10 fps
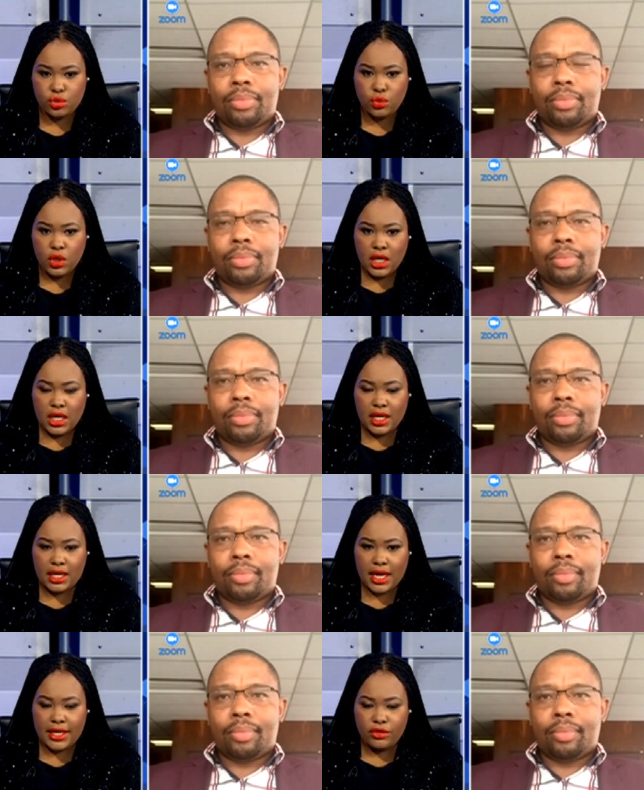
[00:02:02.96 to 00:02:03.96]
Speaker 1: to
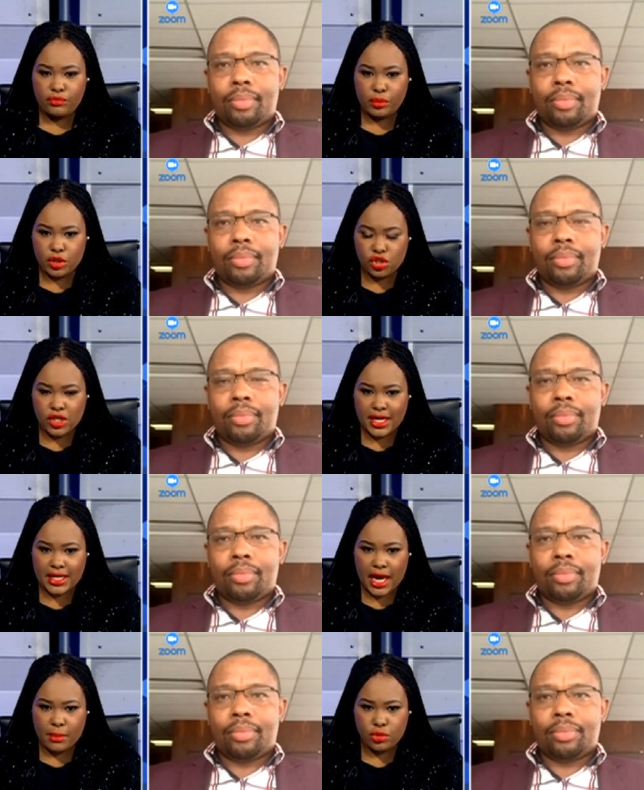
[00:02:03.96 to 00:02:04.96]
kind of bridge
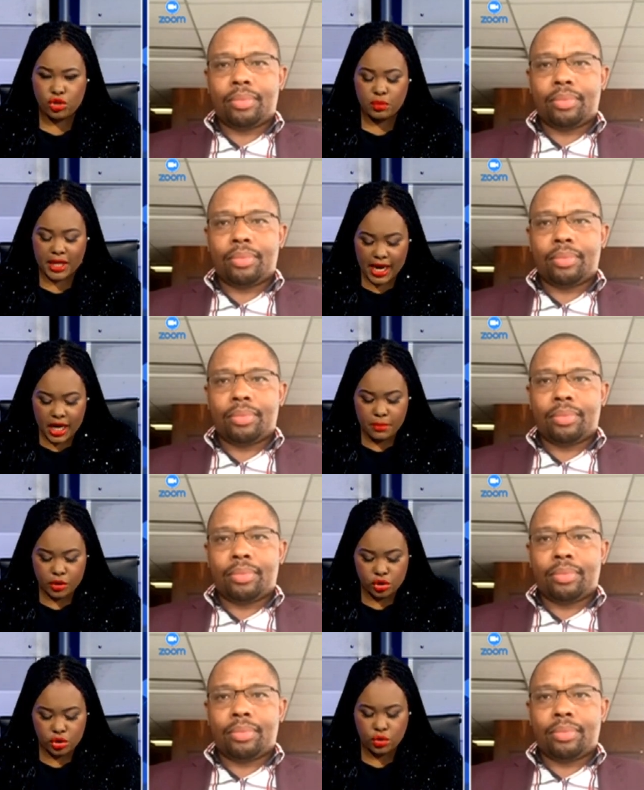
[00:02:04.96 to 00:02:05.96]
that gap? Would you be
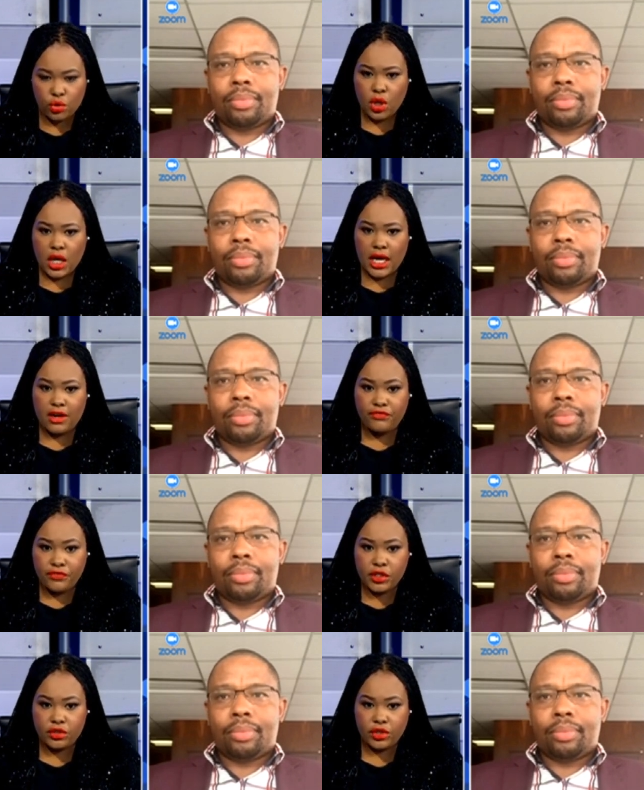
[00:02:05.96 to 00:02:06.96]
able to
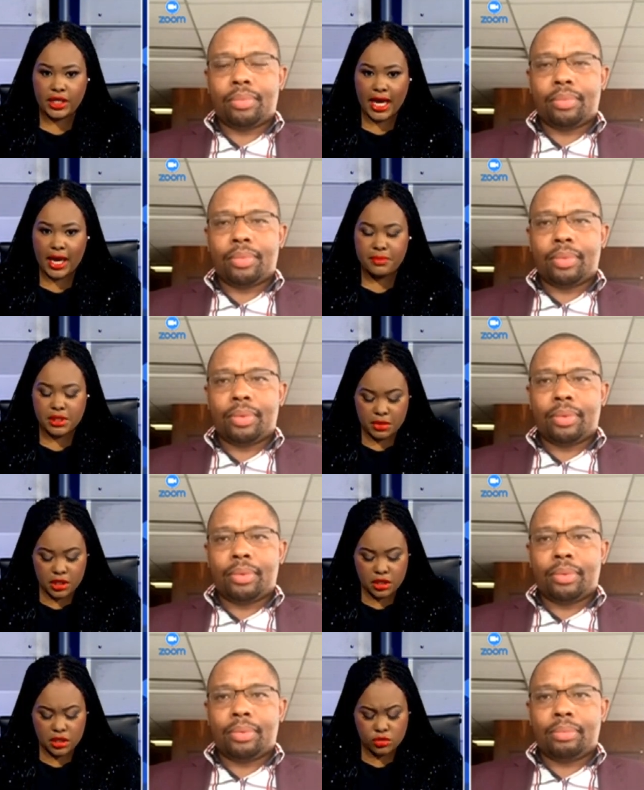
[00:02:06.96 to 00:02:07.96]
fill the gaps? I
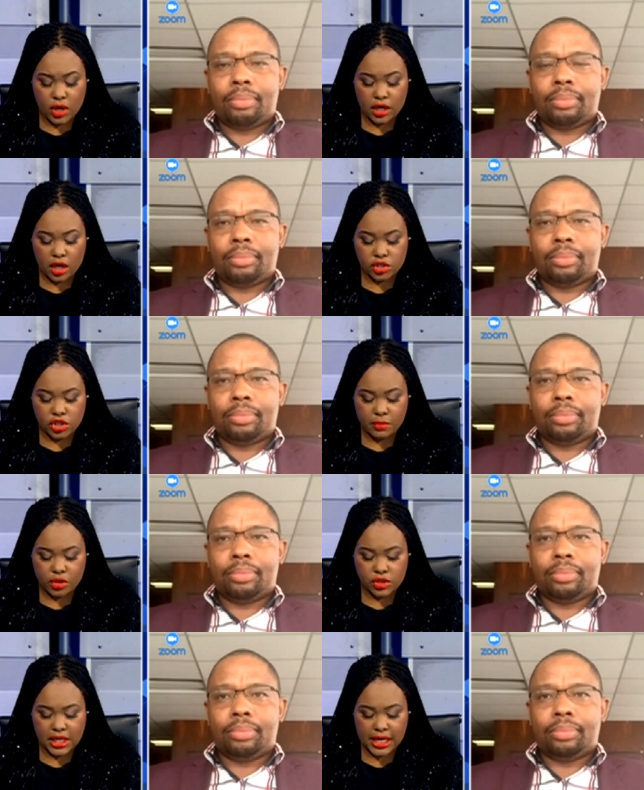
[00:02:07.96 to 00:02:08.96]
mean, it's quite a large number.
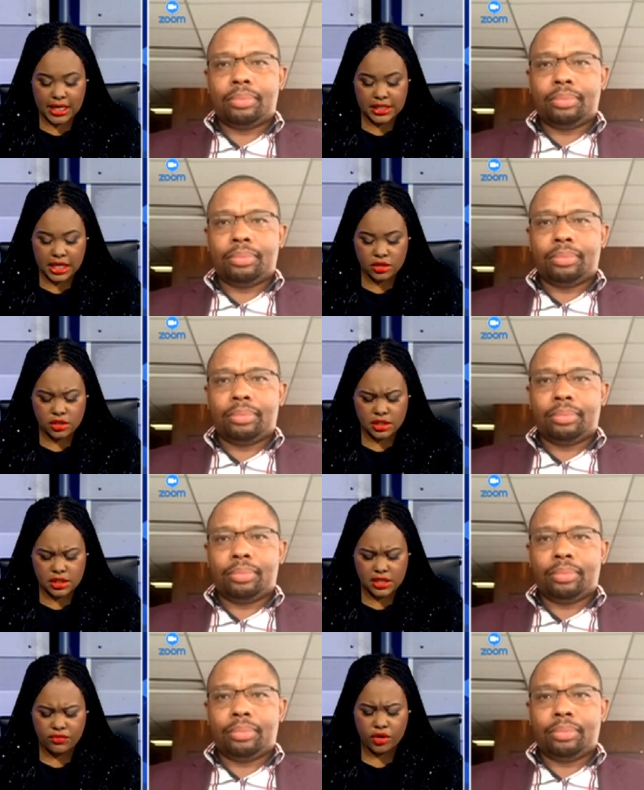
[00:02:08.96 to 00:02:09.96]
You're saying
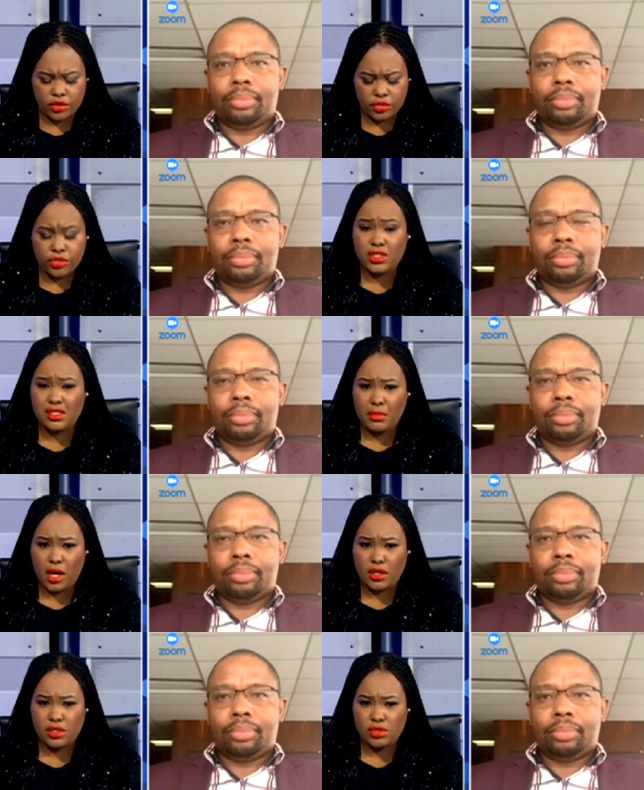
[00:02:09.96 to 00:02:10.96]
8,730
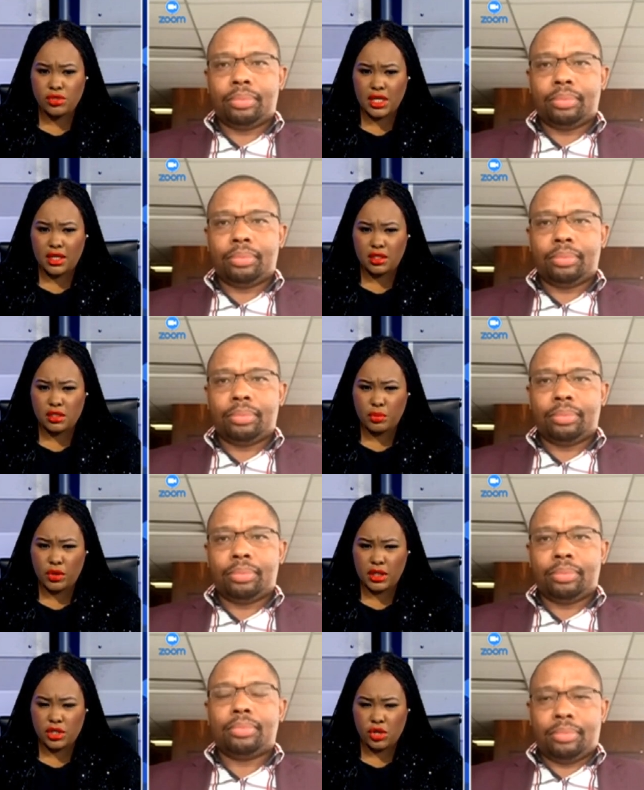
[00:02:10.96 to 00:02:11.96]
markers, you say, at this
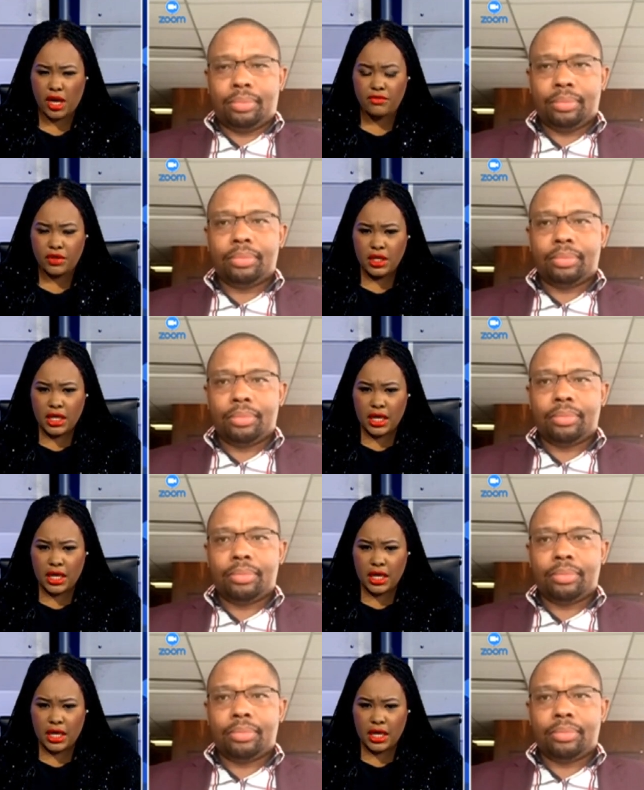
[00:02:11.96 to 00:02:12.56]
point that you have